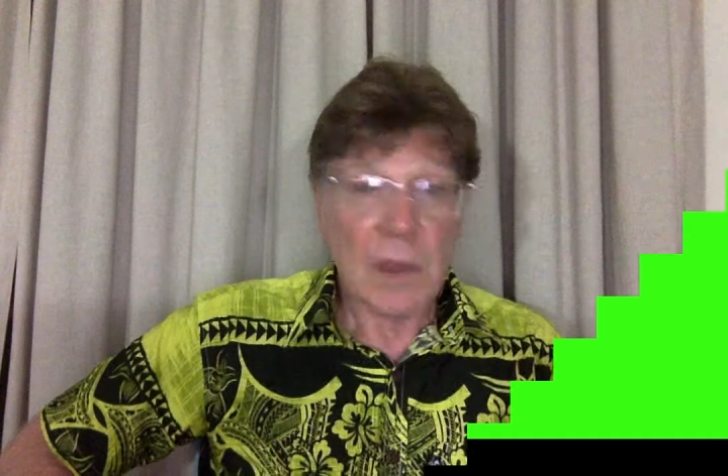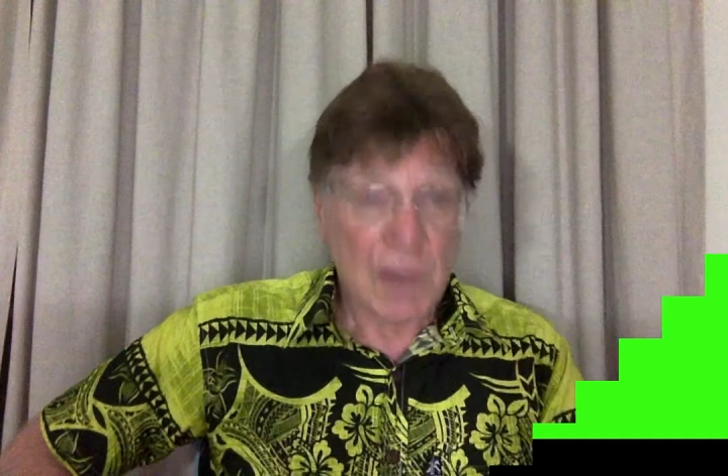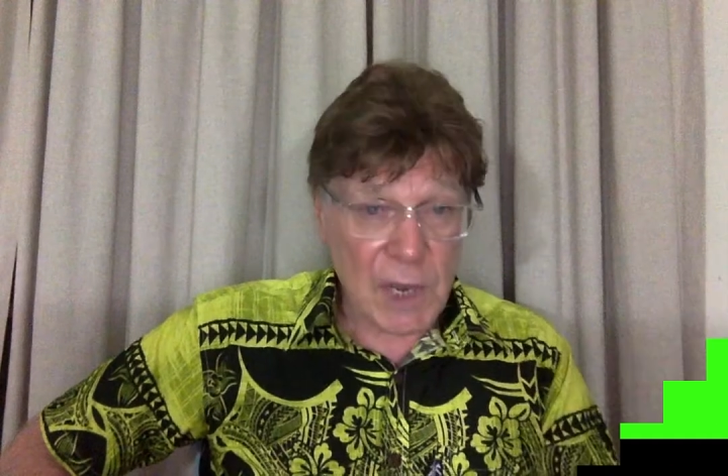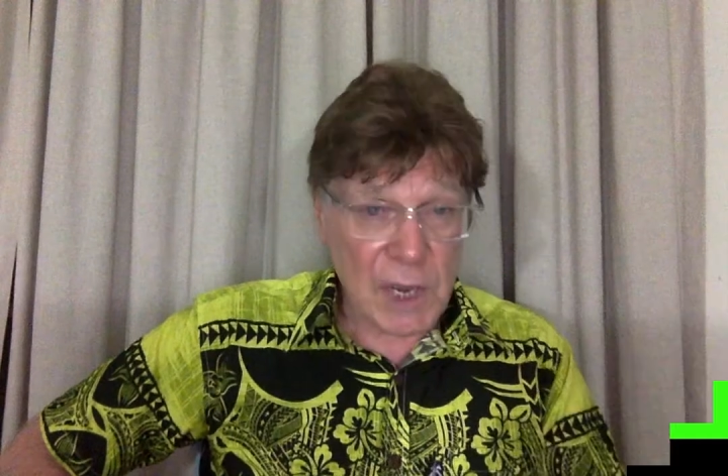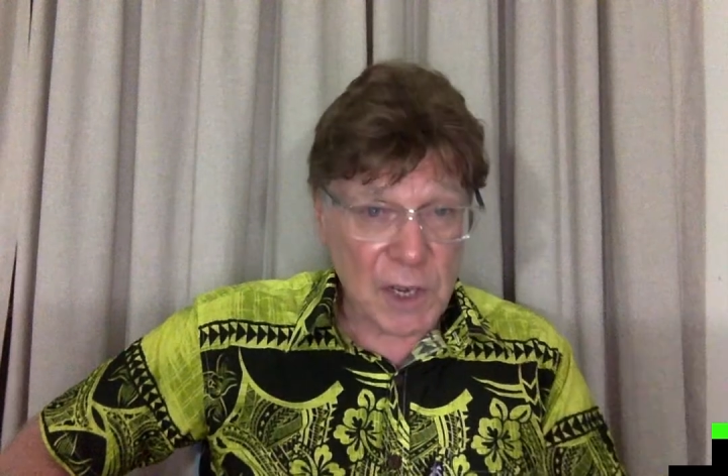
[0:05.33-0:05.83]

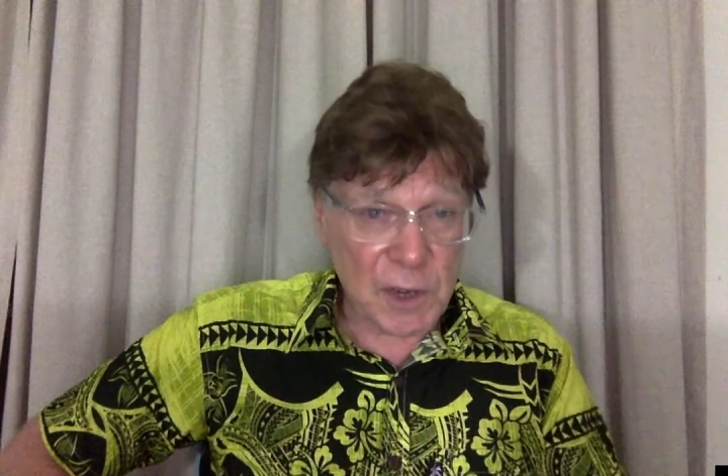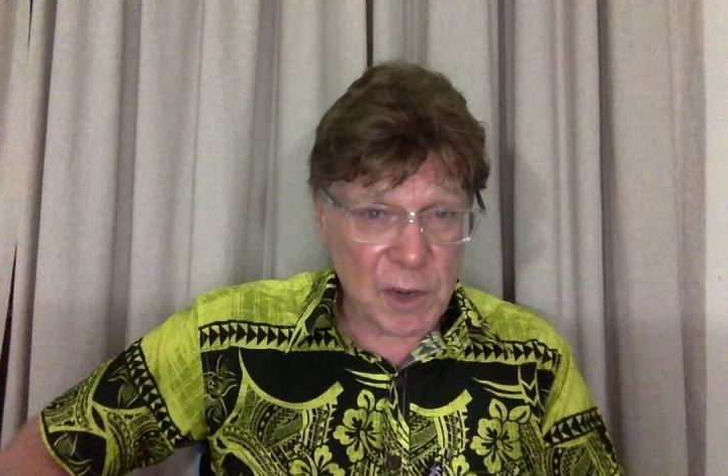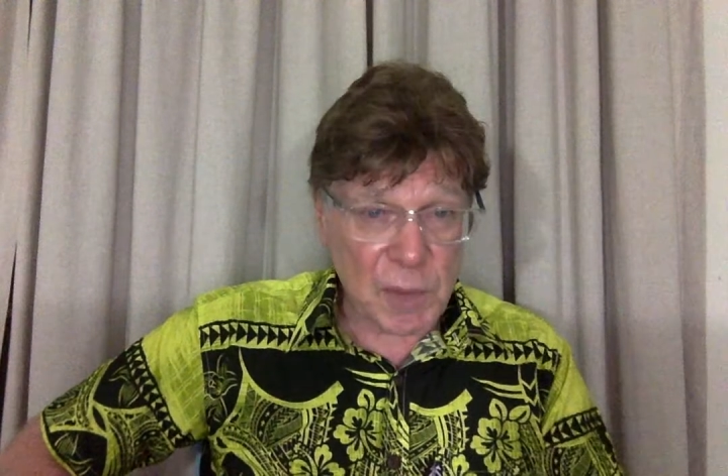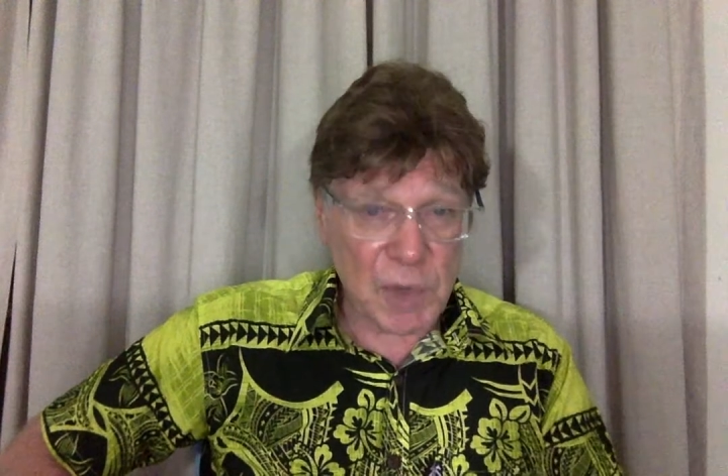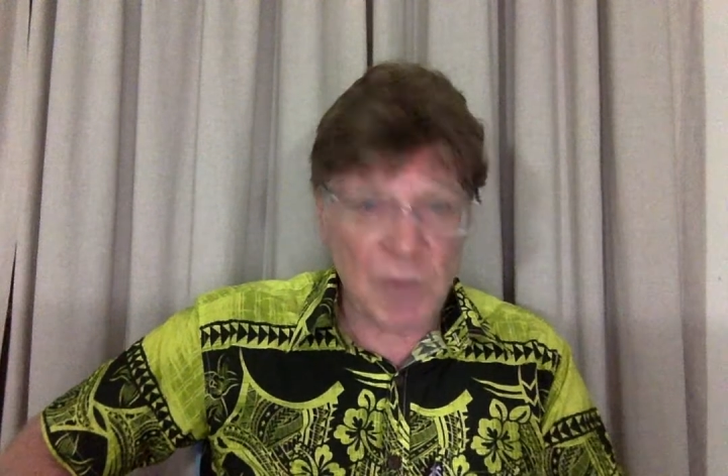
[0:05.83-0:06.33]
The key
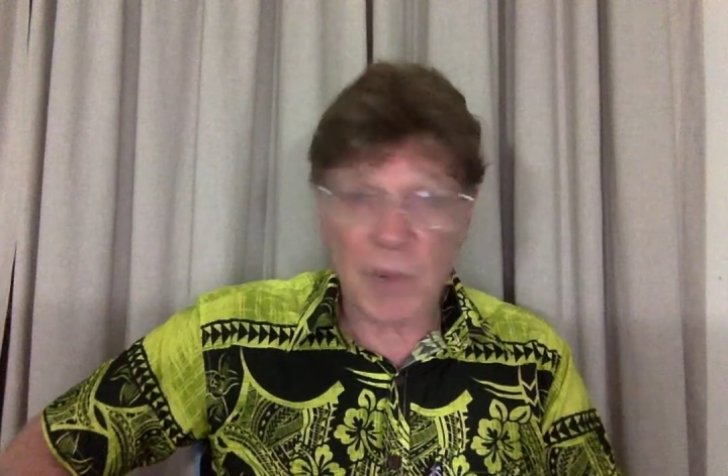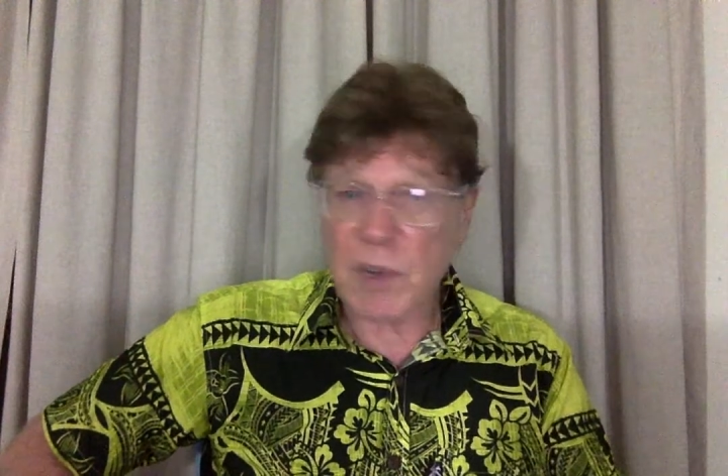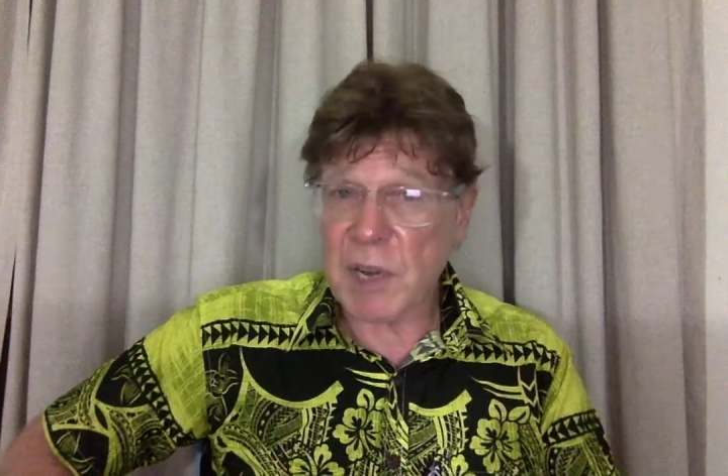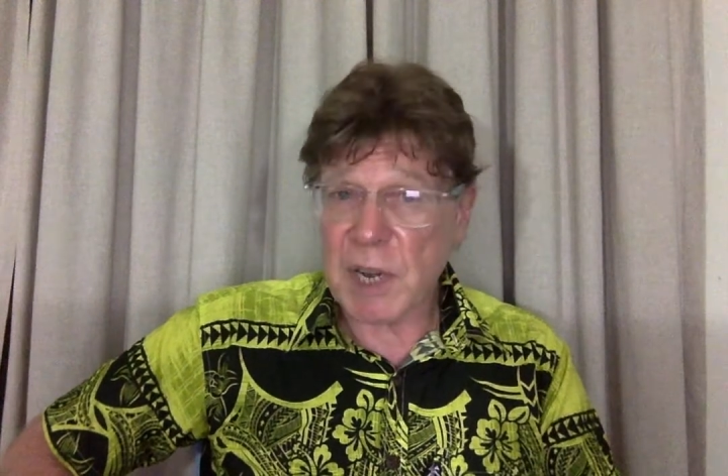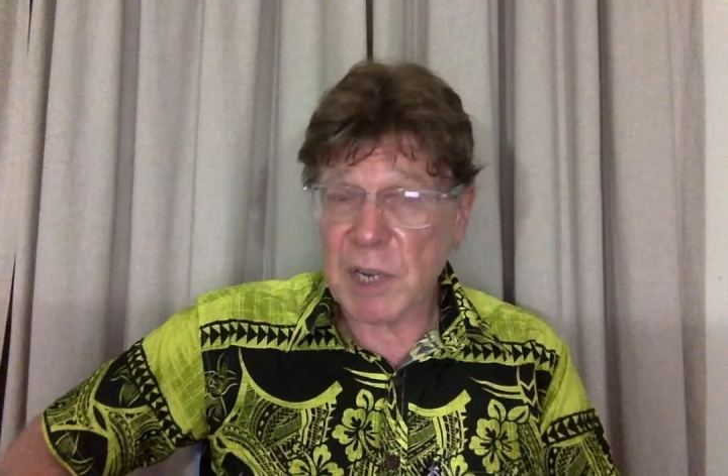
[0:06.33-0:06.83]
scripture for
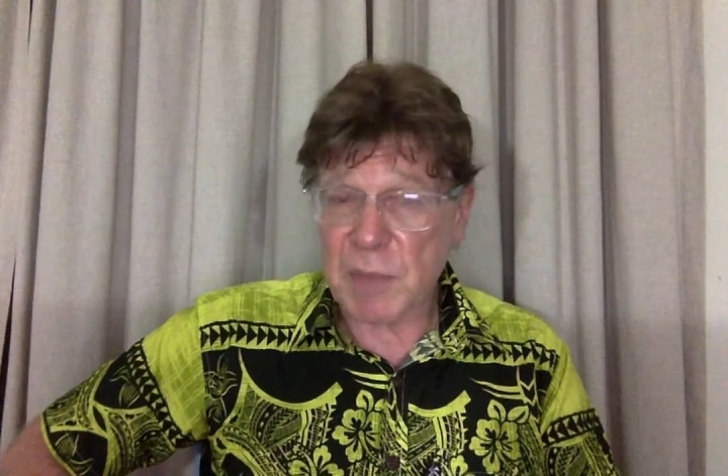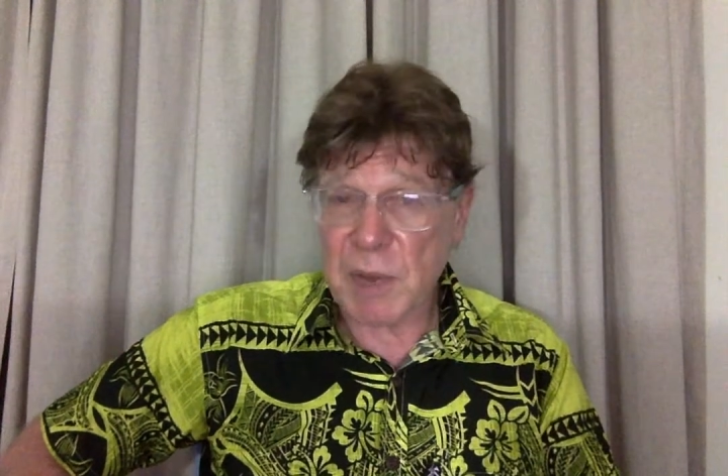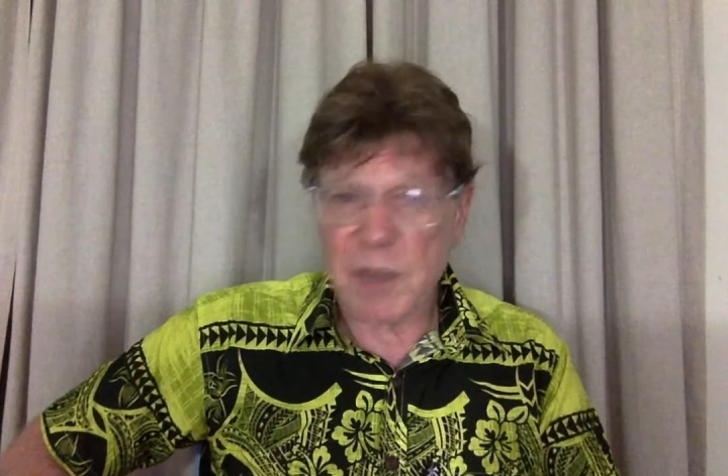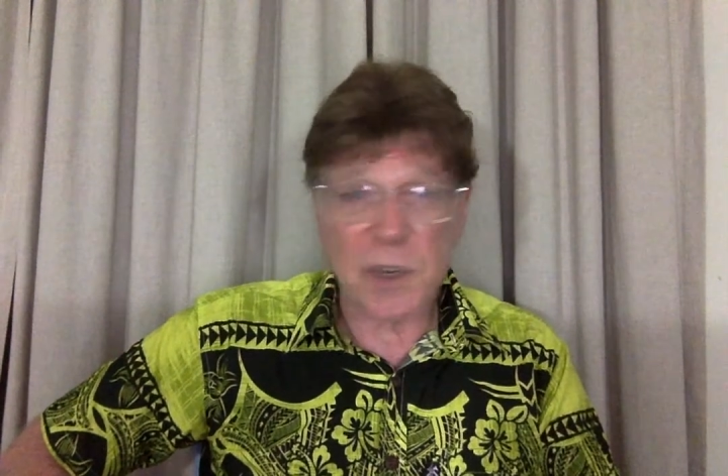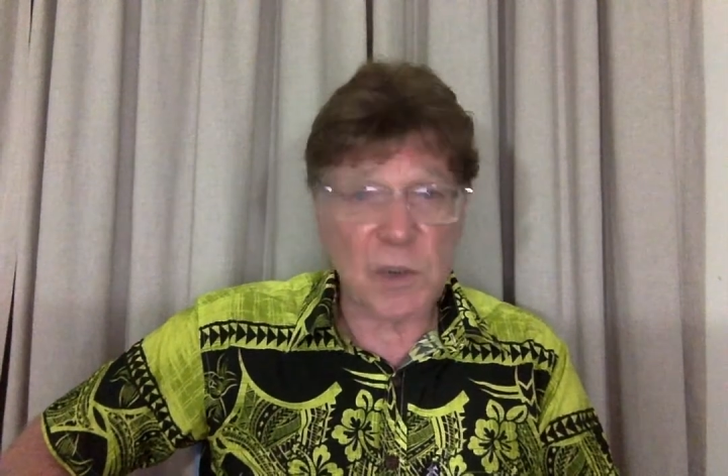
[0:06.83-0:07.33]
today's
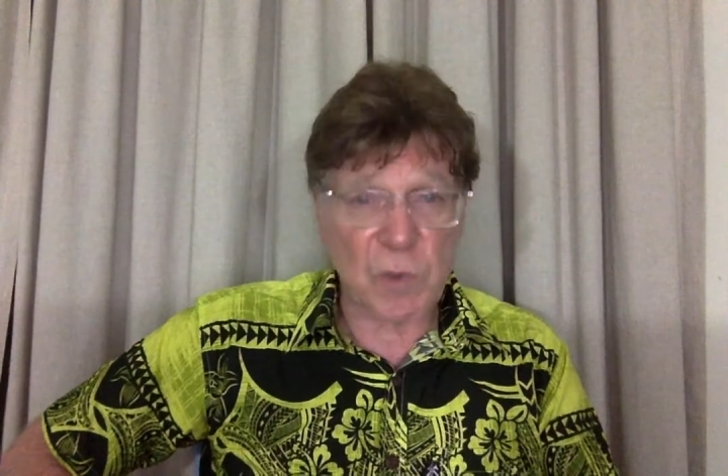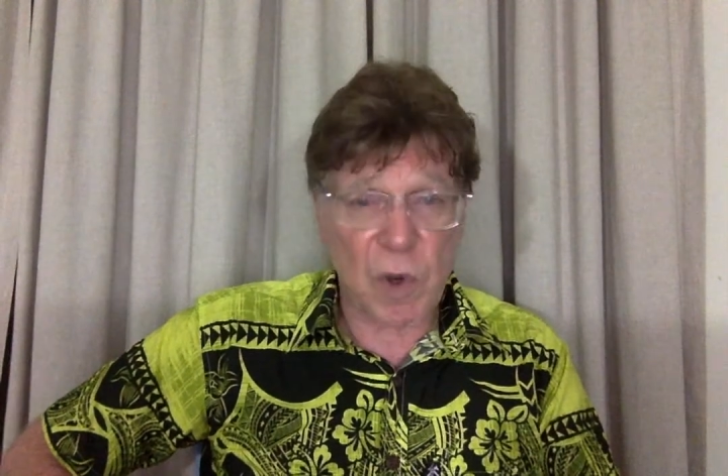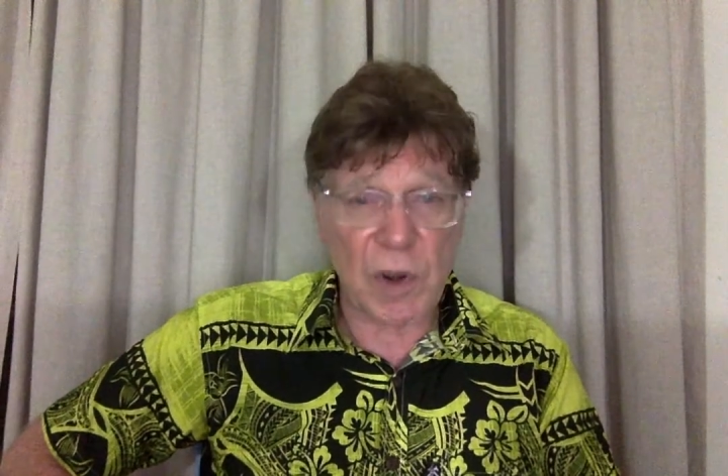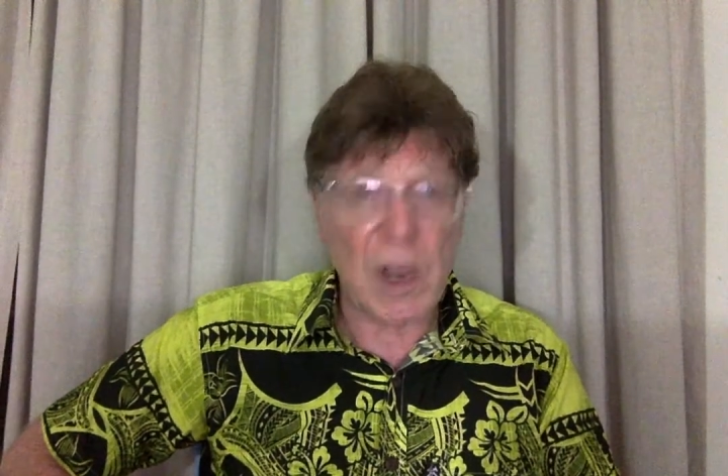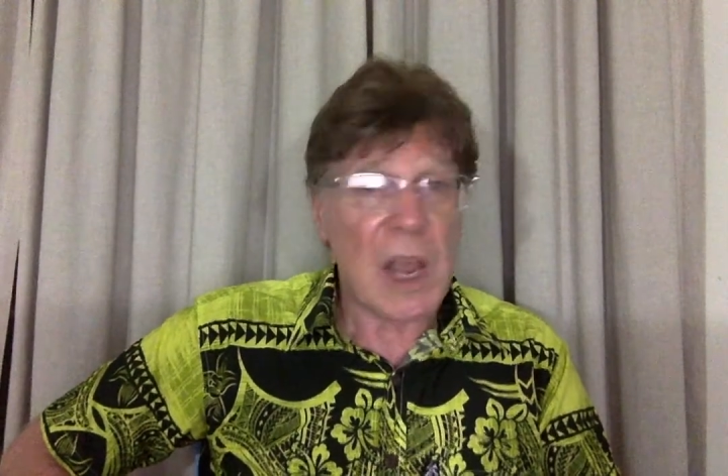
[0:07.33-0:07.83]
message is
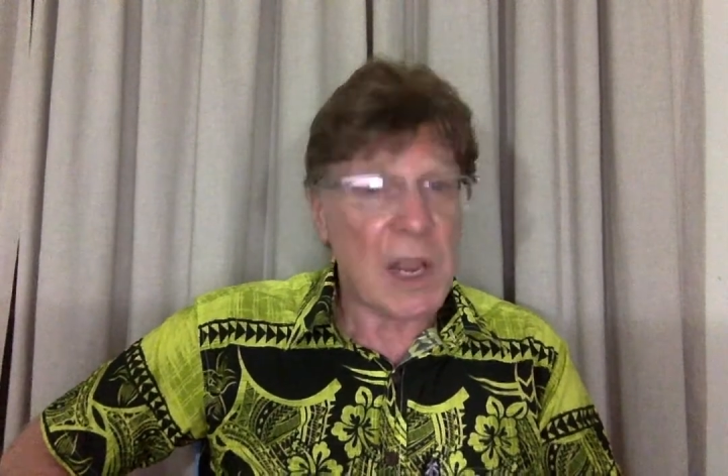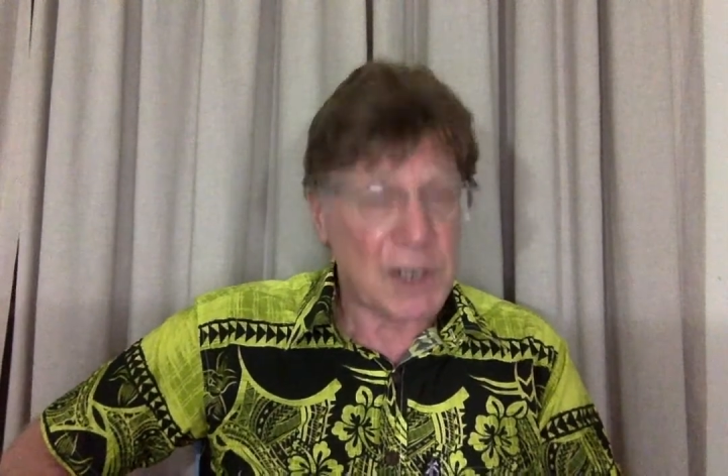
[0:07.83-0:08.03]
1